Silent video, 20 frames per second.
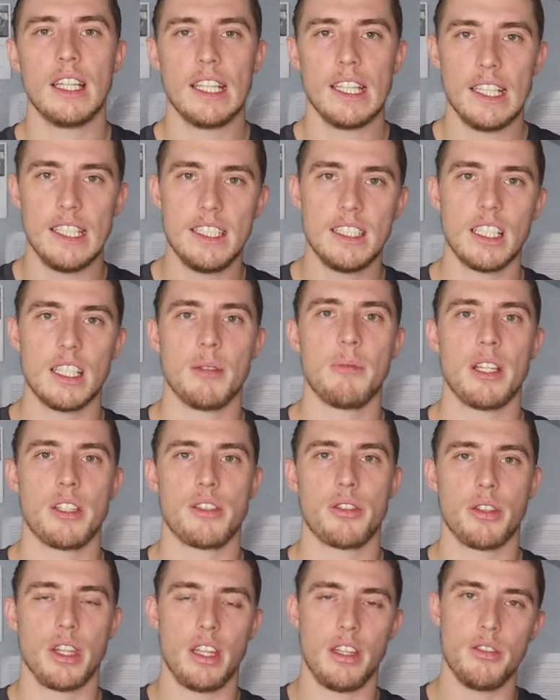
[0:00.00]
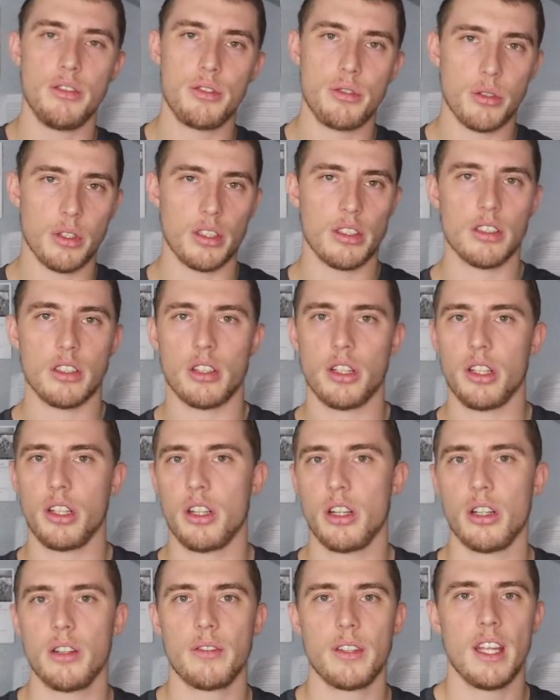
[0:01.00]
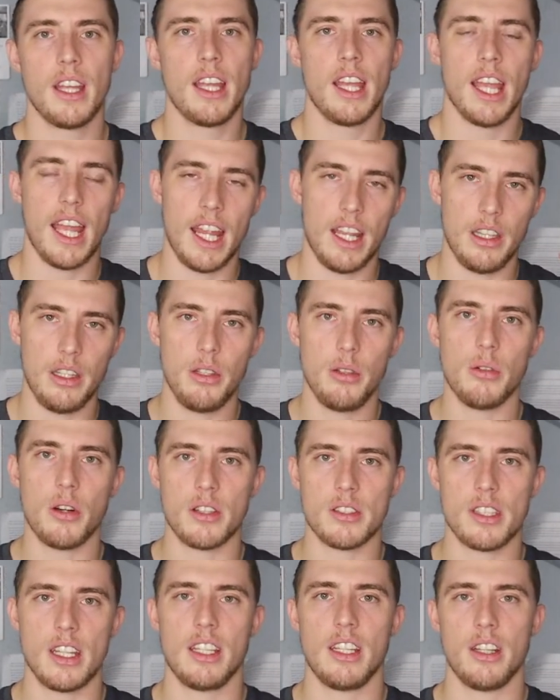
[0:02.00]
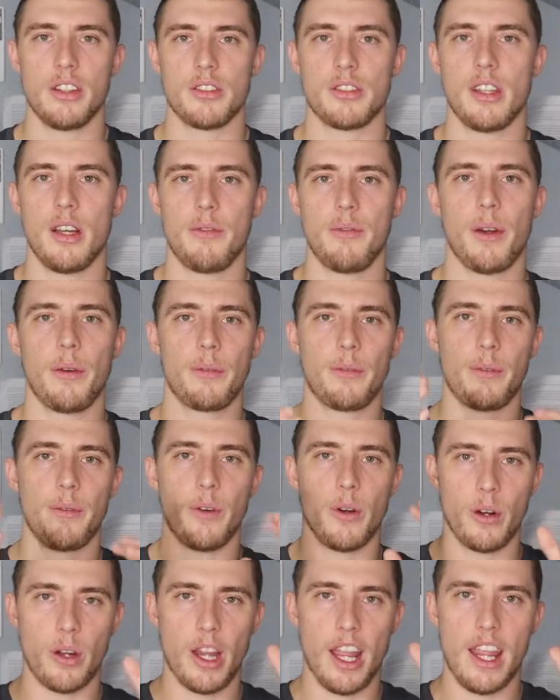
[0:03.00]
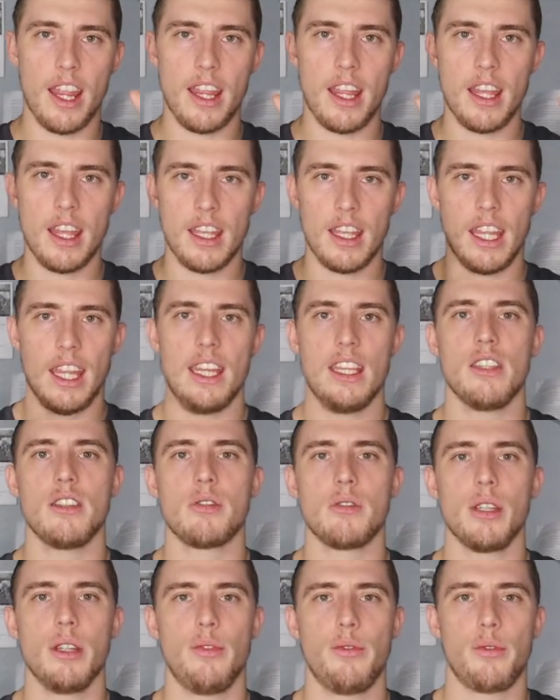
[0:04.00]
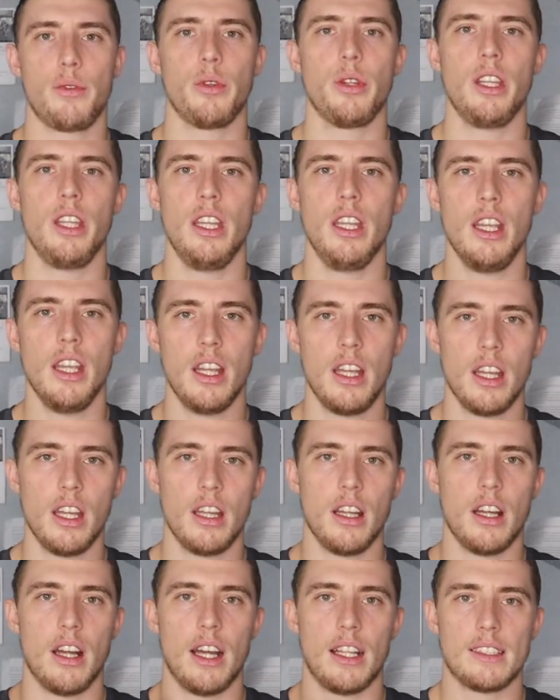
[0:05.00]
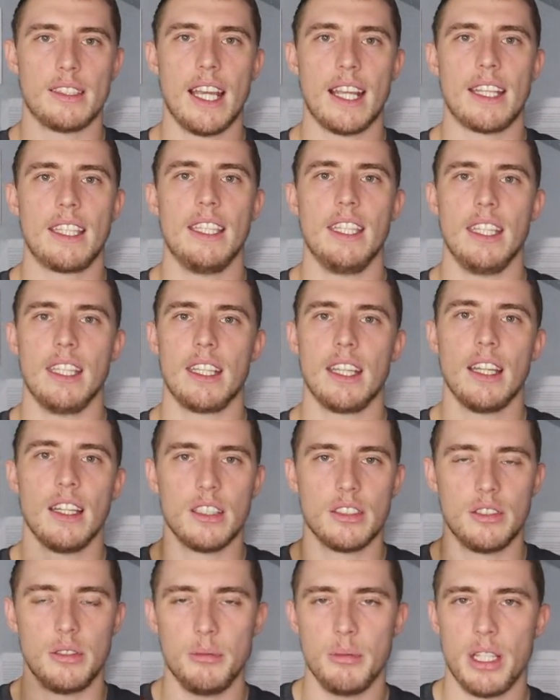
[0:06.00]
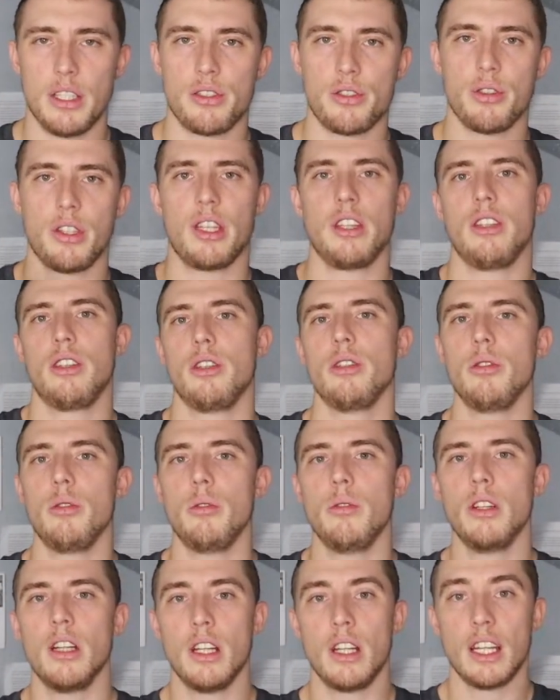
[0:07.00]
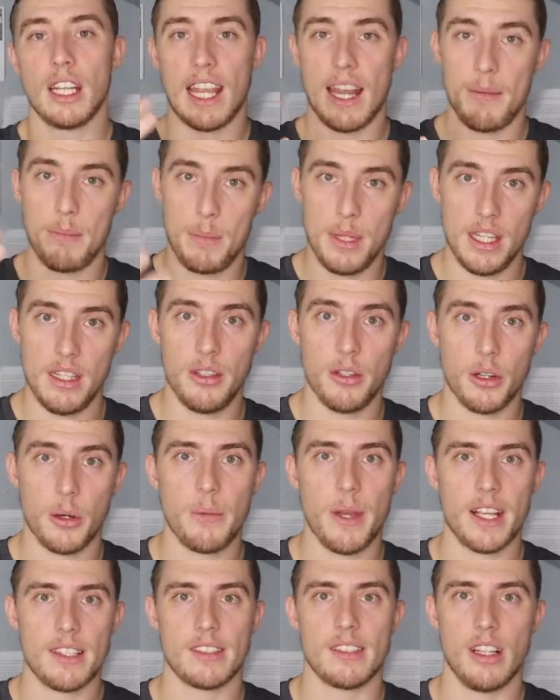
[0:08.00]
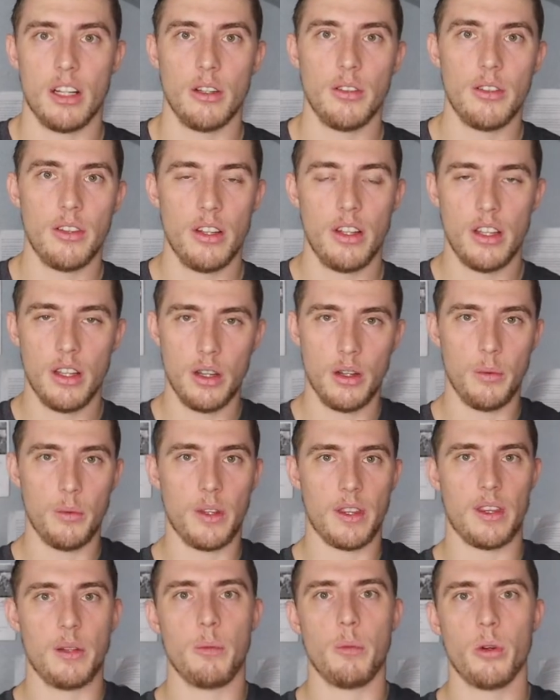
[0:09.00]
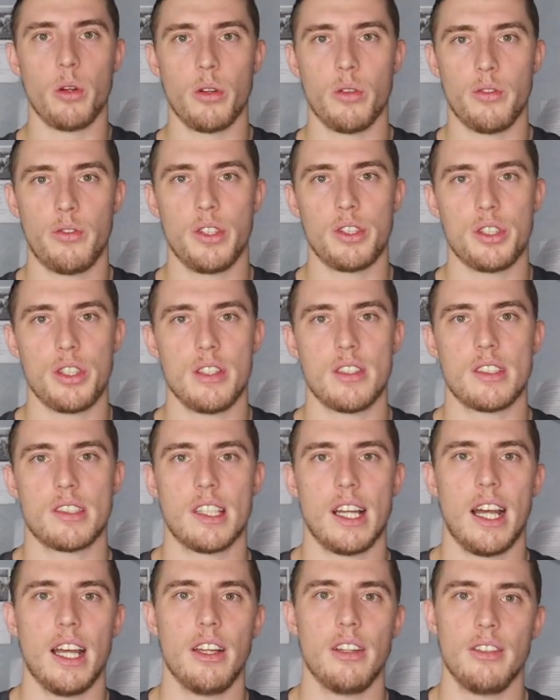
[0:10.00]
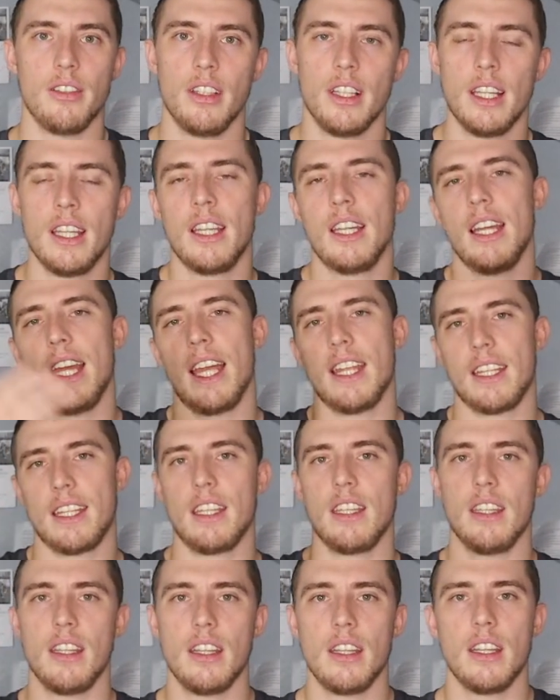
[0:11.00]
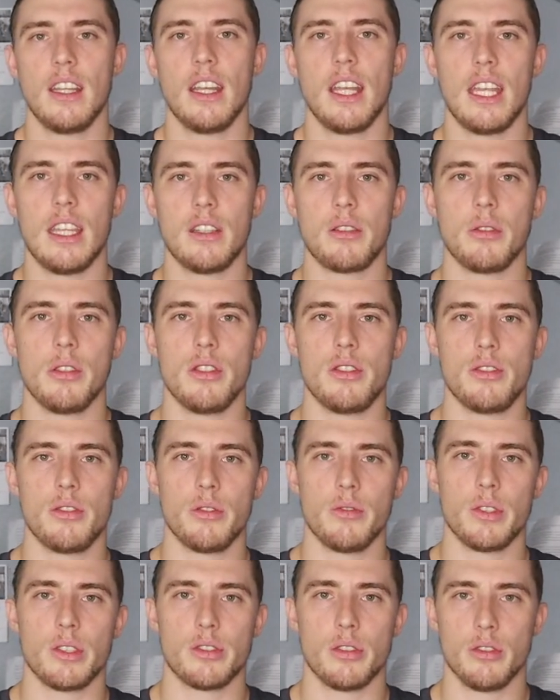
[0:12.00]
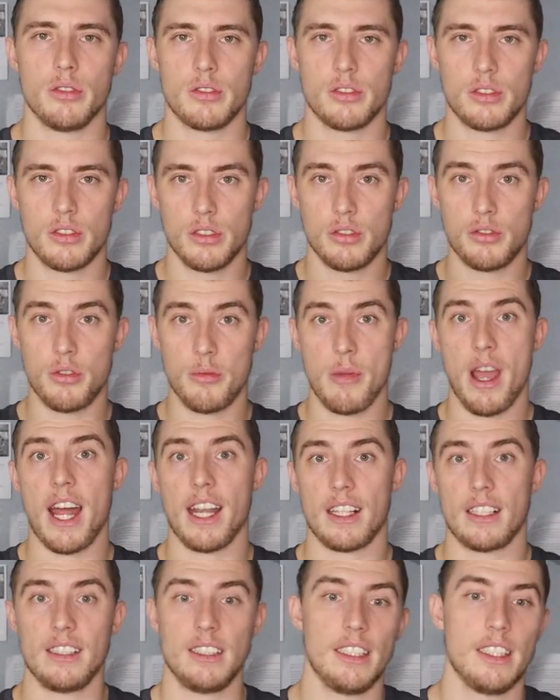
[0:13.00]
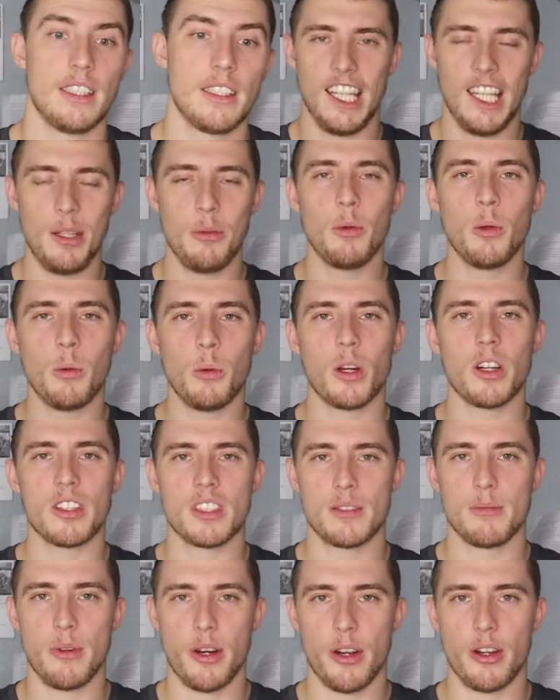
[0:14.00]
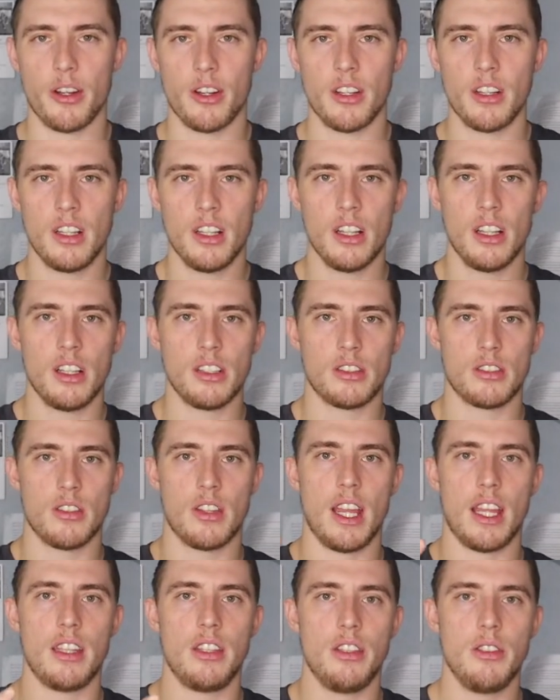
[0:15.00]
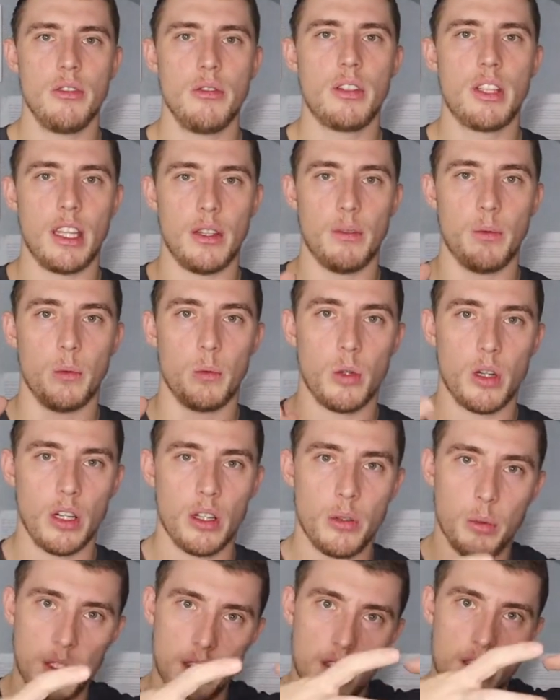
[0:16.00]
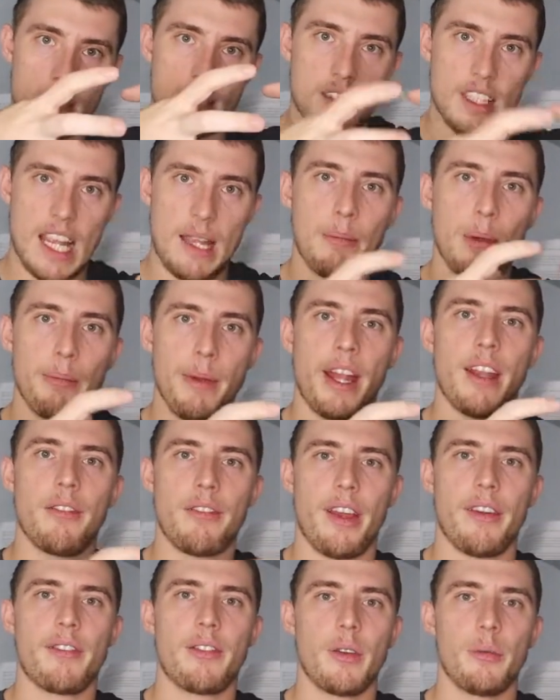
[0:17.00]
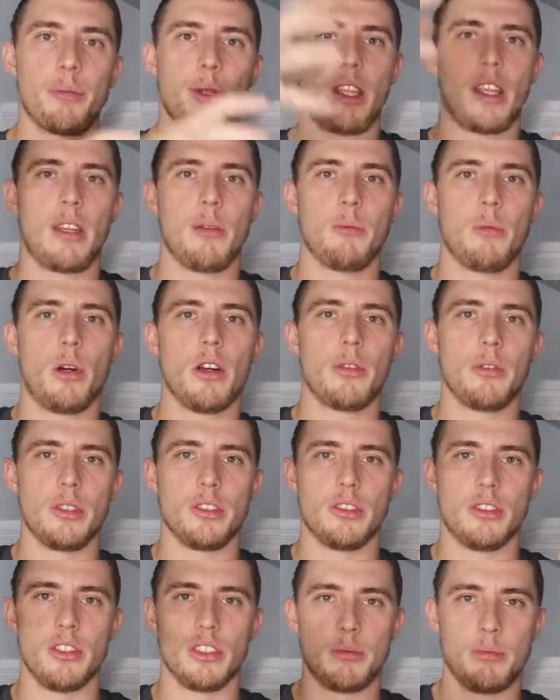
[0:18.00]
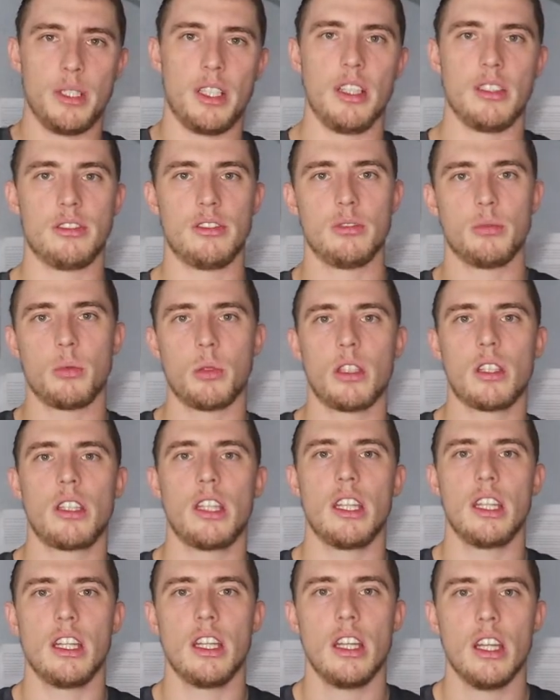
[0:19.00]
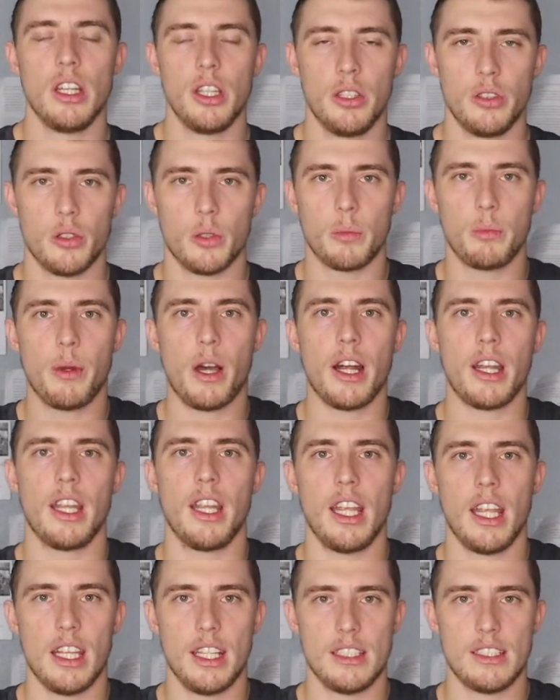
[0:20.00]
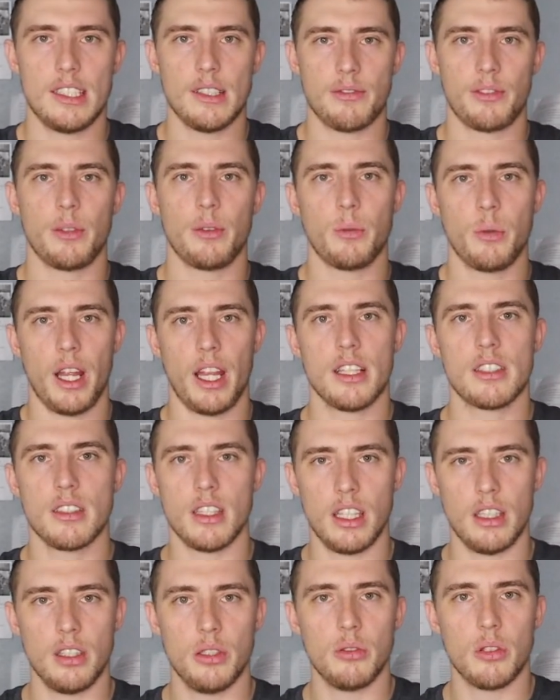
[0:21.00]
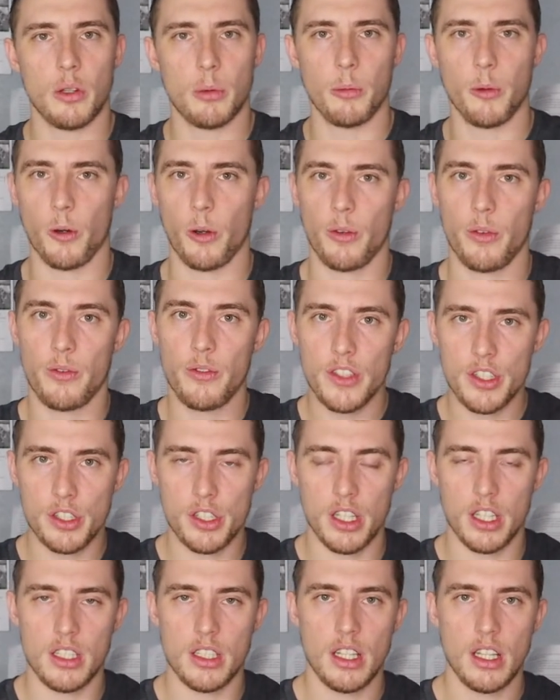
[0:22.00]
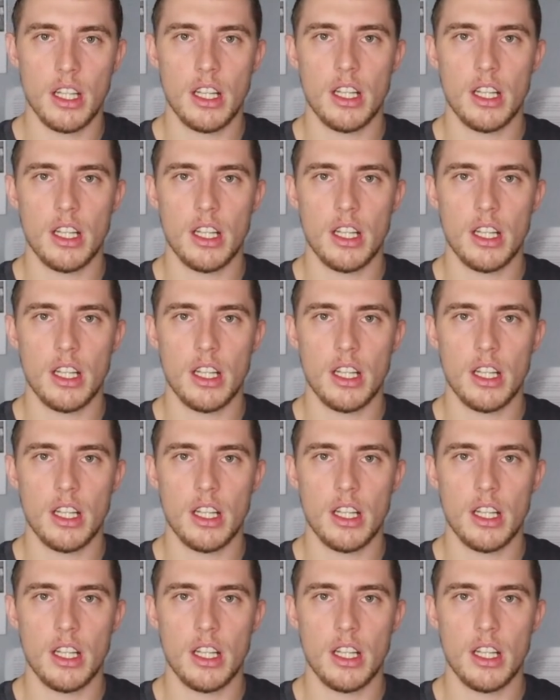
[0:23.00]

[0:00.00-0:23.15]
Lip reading: He's going to make sure that you shorten the learning curve and you are setting yourself up for a injury-free technique to make sure that you can be your best self with a more efficient style and can increase your results dramatically. He will work smarter so that you can work with the same amount of effort but get more results because you're working your body in a different way so that you are more efficient,